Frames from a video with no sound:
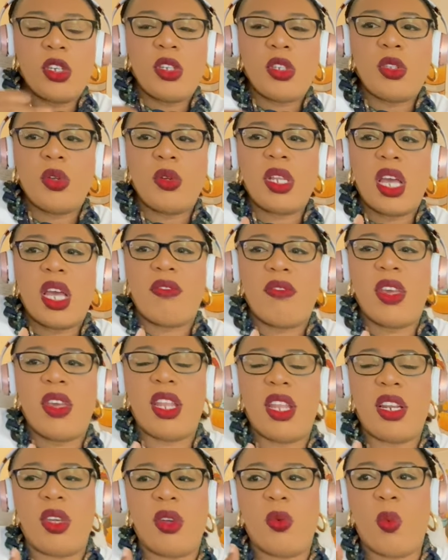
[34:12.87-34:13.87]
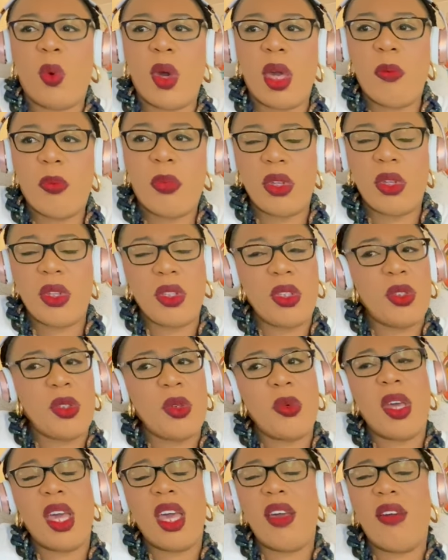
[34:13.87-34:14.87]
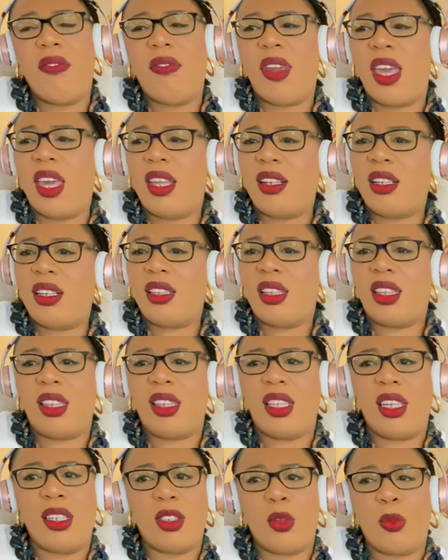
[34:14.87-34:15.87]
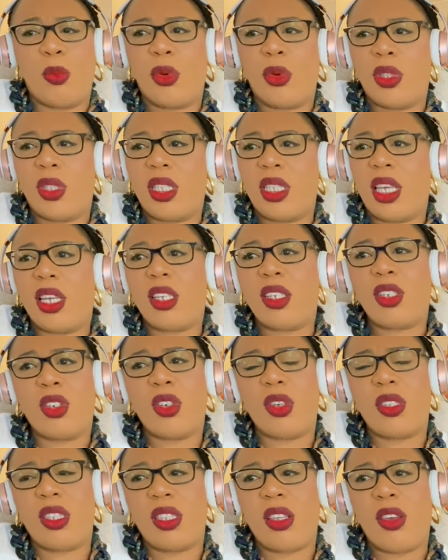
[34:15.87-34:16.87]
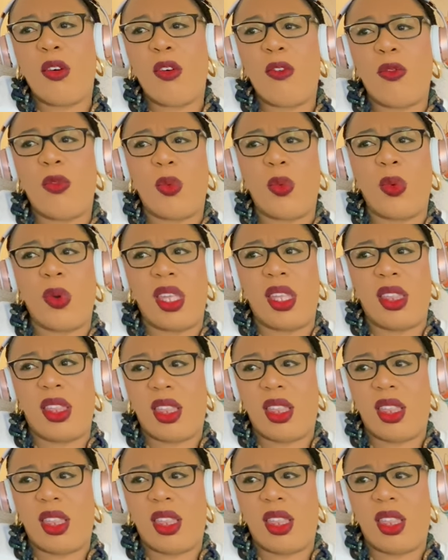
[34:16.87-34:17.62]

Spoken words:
don't have any weapon, you don't have anything to protect yourself with.